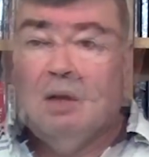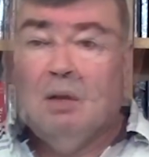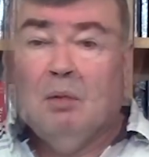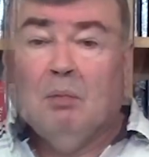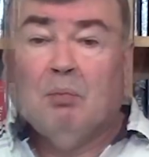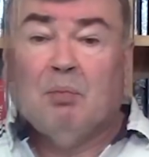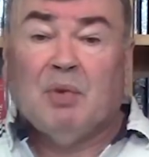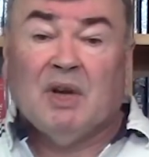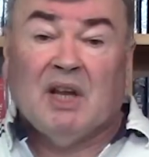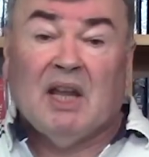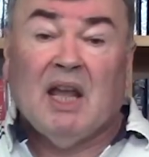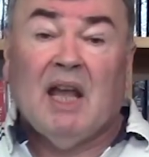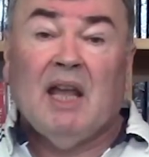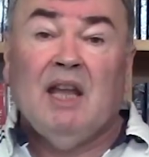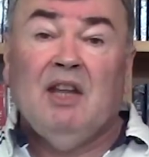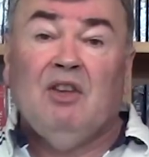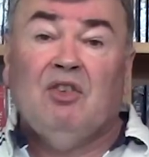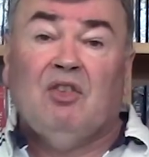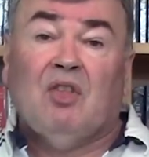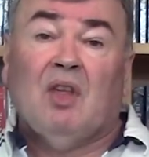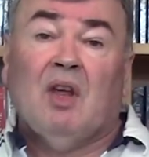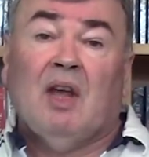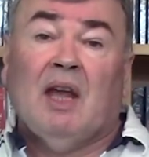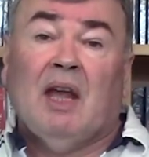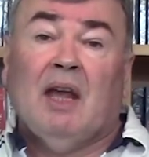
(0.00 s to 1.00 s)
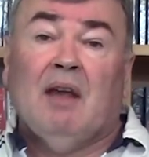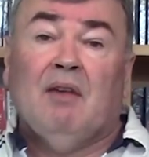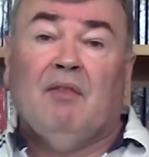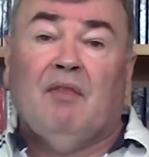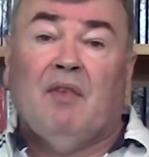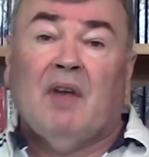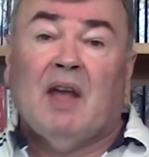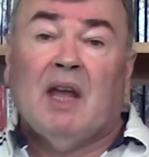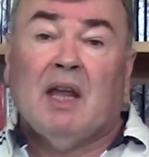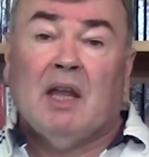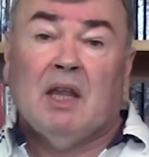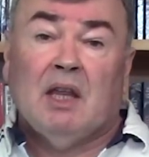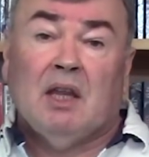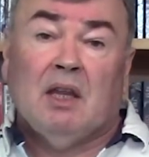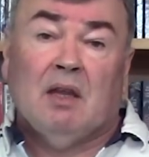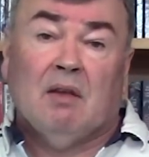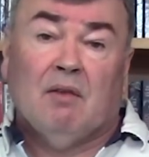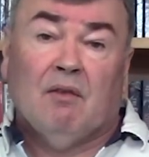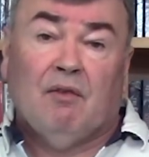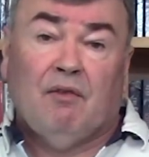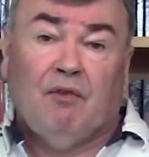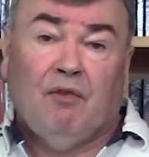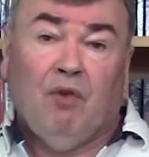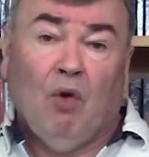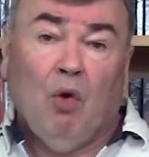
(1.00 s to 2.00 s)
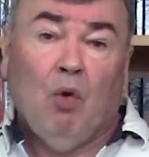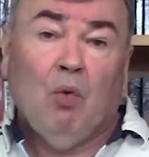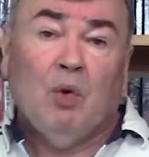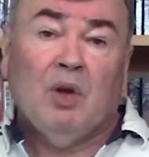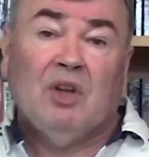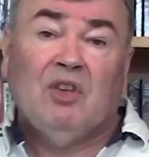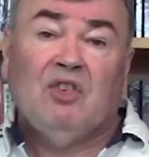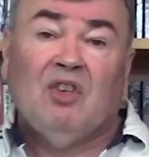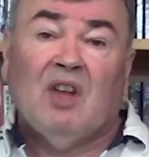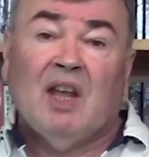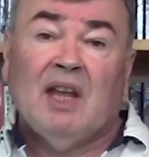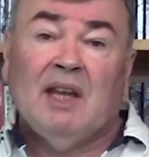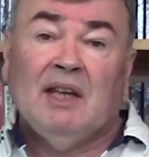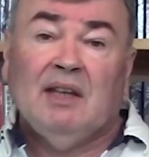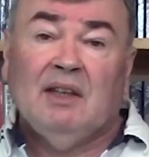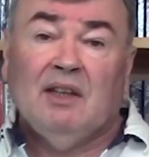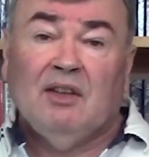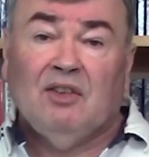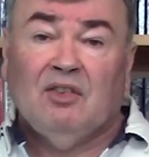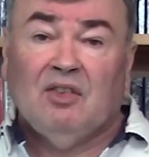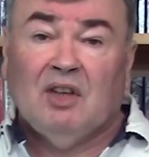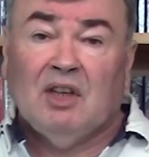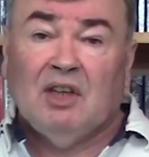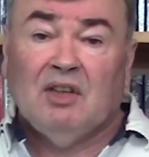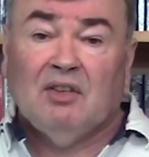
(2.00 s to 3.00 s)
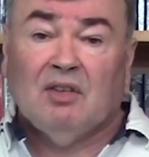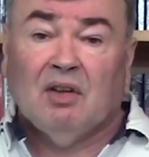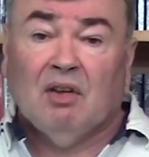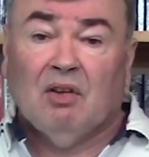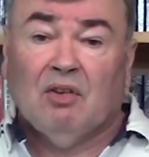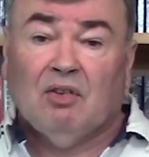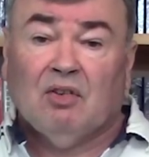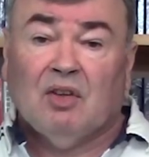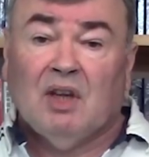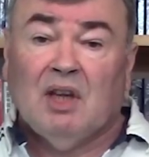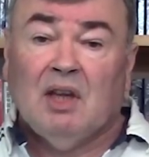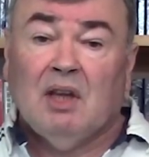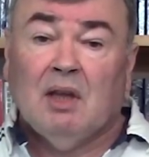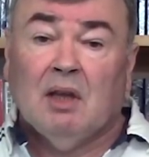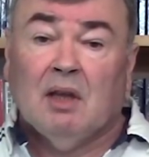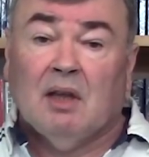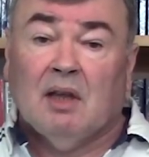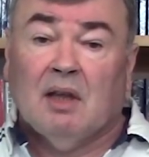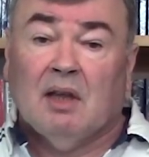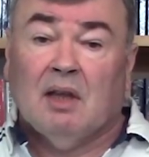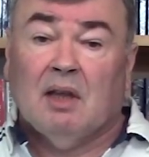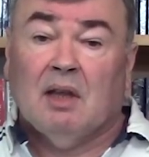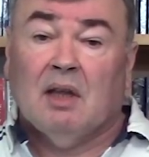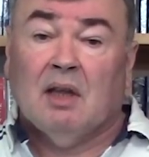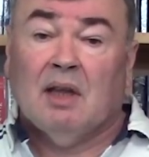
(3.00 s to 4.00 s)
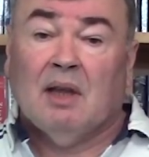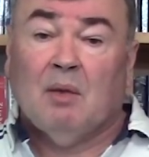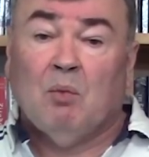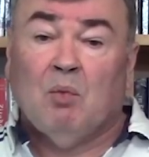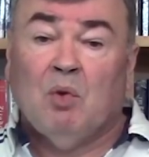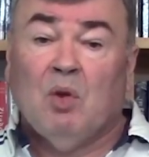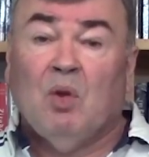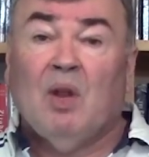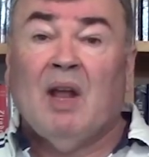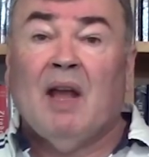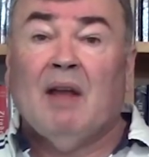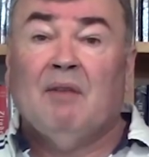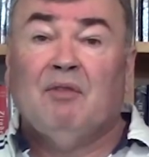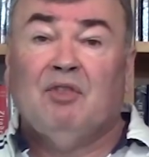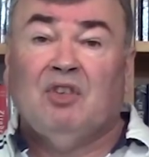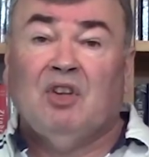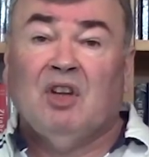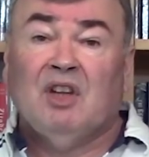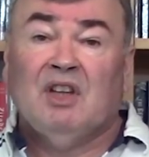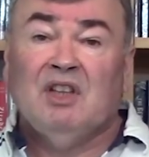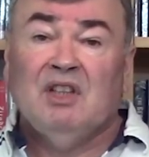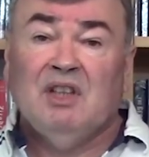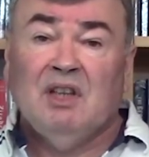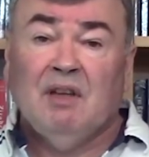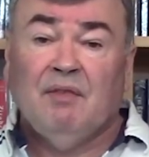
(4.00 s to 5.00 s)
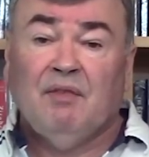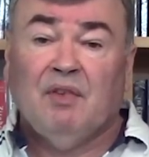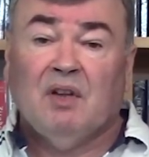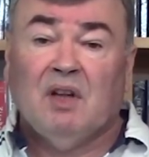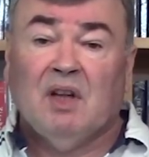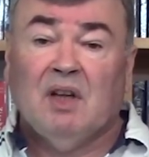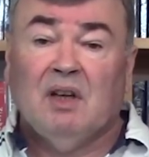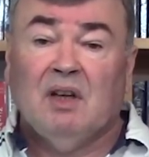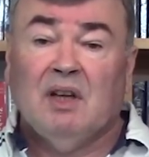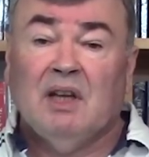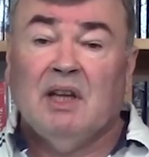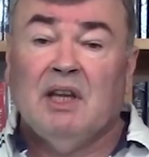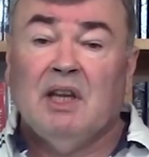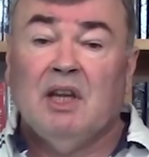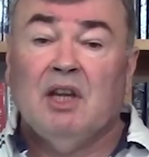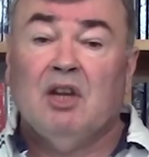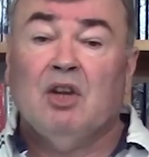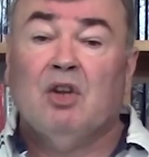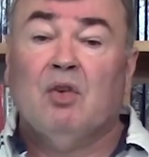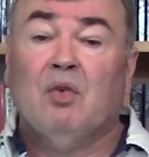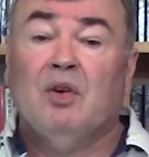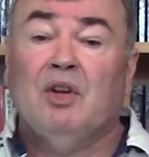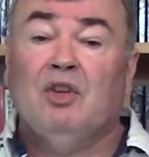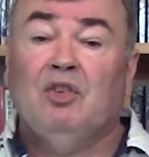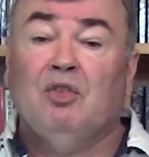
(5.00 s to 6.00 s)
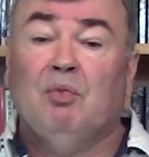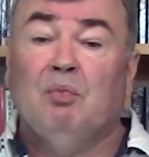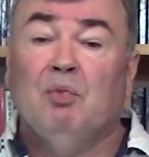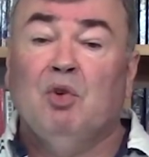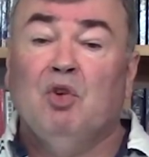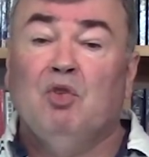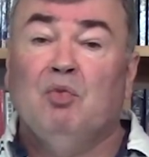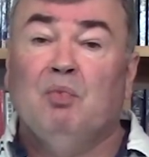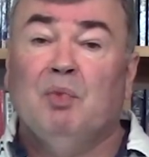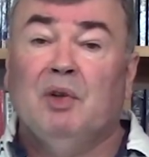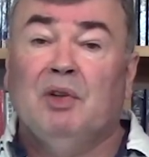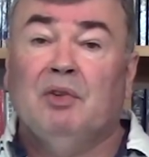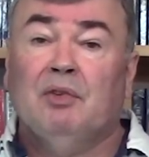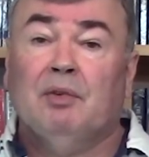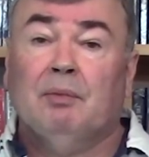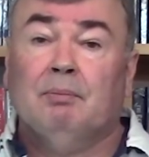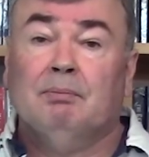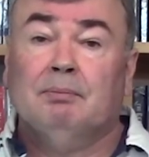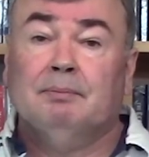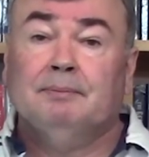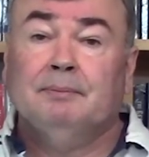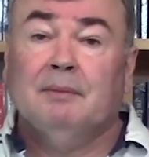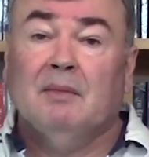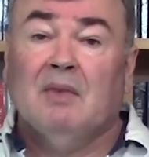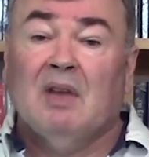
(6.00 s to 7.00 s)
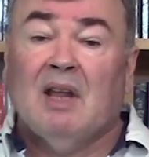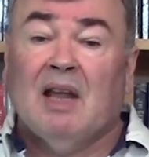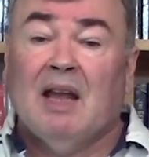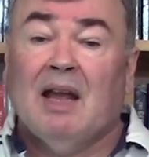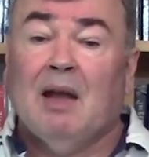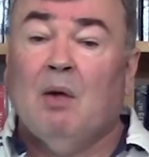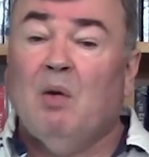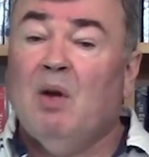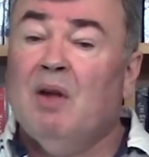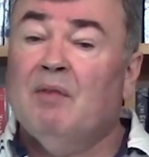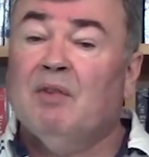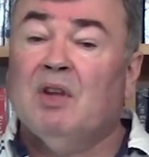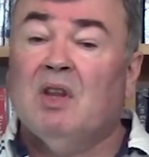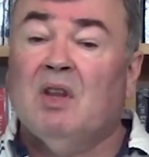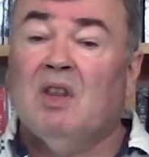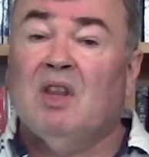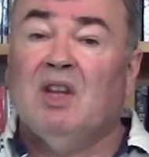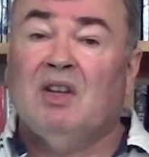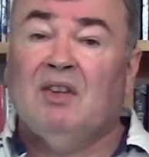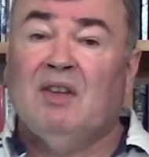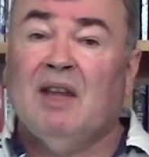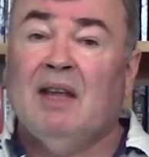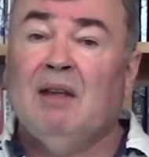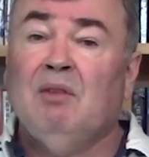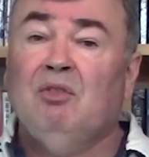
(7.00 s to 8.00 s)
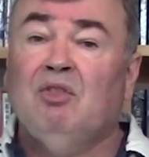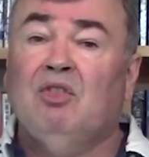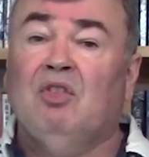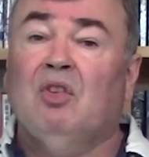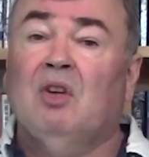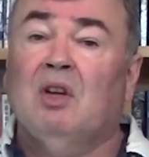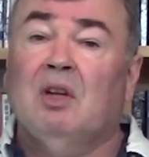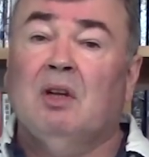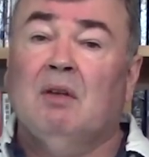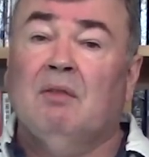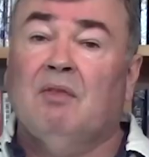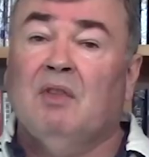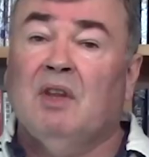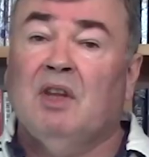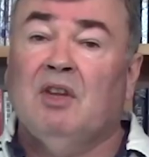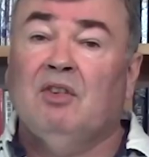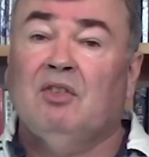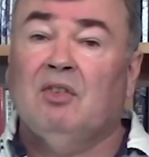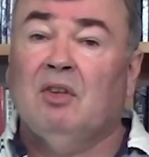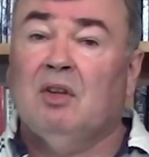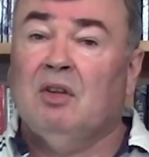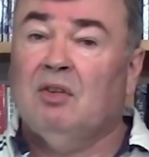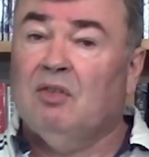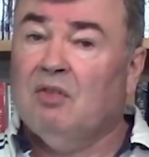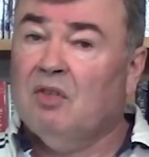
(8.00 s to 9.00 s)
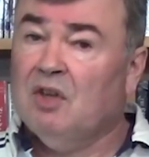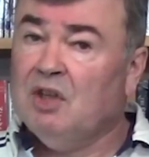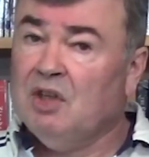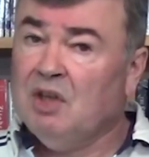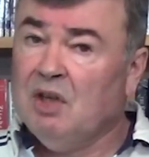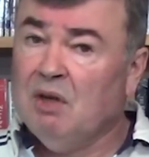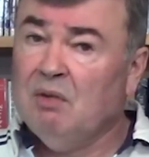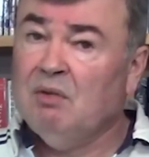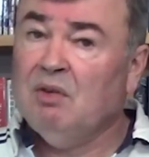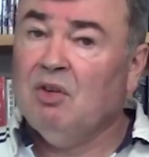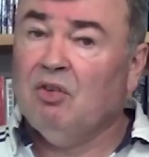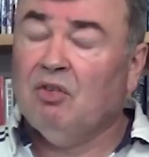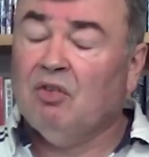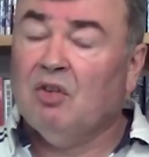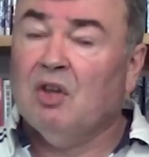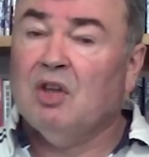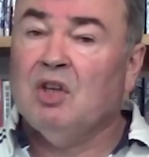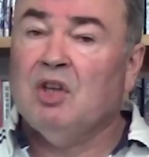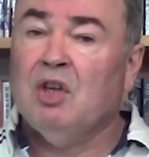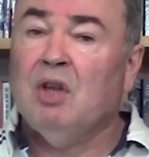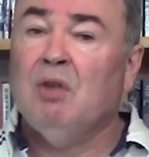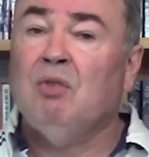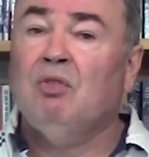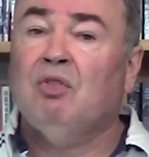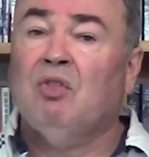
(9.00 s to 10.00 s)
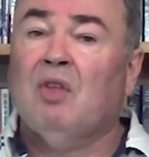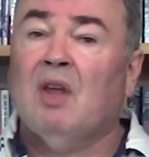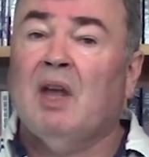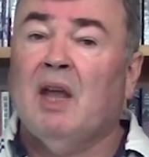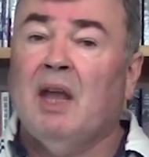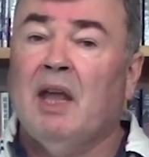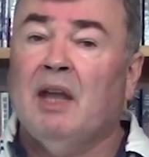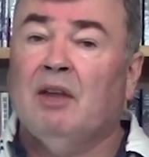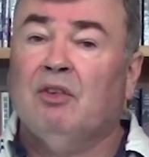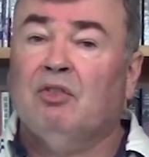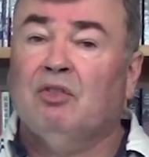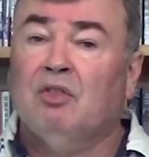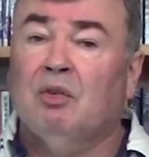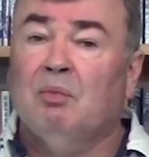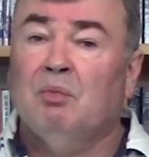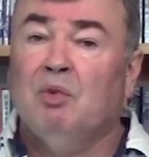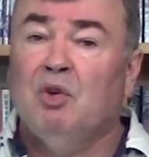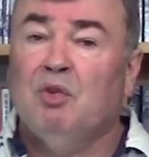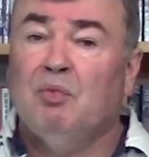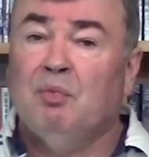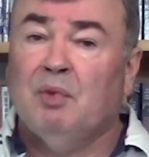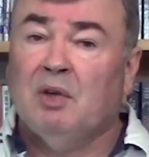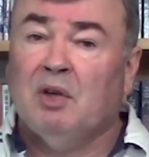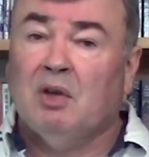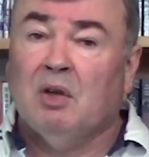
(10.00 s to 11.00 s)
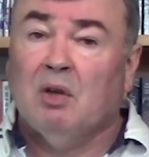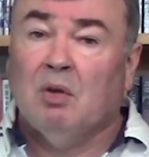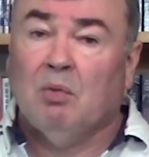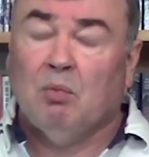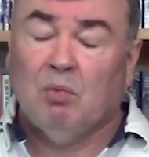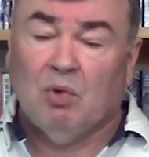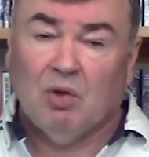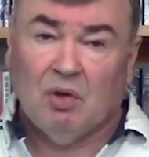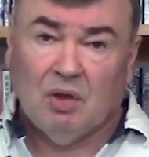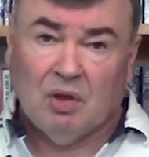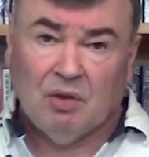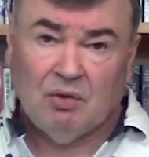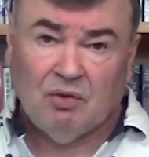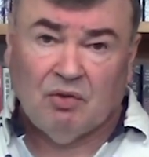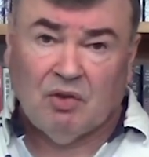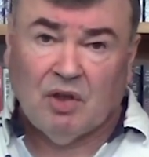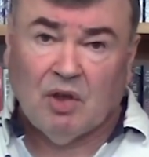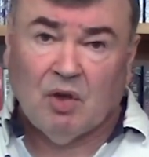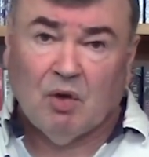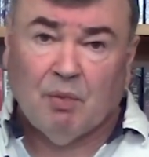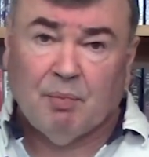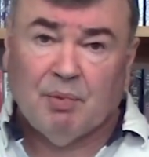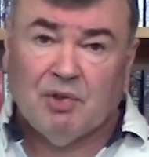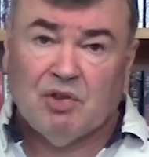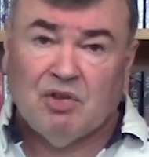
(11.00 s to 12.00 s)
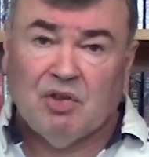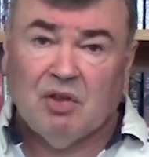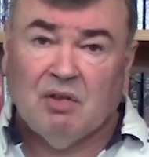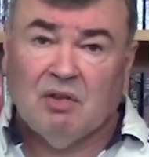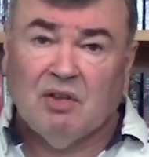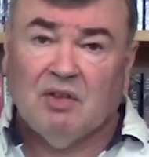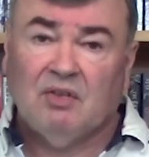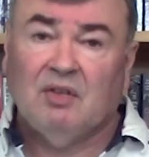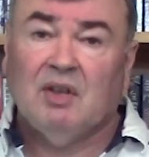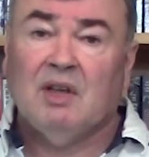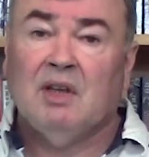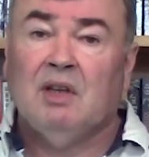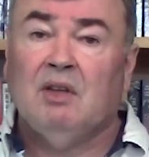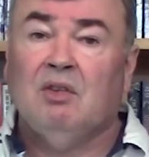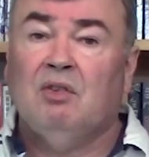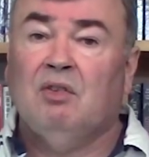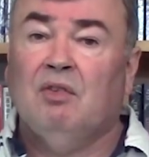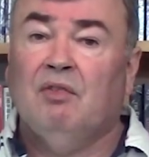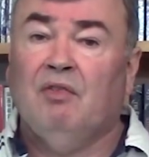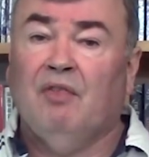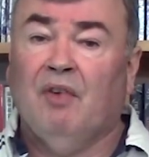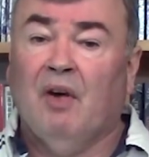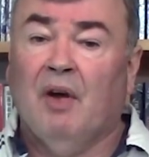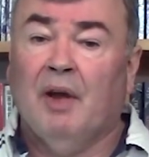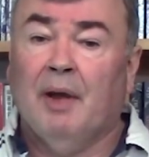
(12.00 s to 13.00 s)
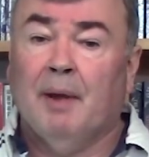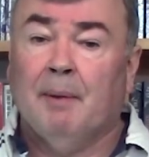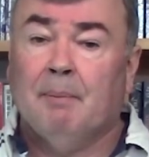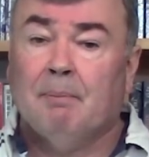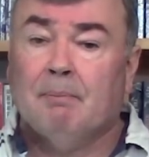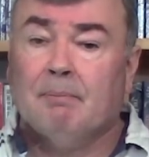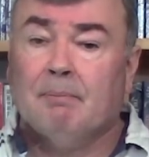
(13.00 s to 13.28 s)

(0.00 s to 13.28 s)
Brigades that have a forwards ADC tasking will have significantly increased movement. However, the downside of this is the units that use that extra movement will lose the opportunity to fire.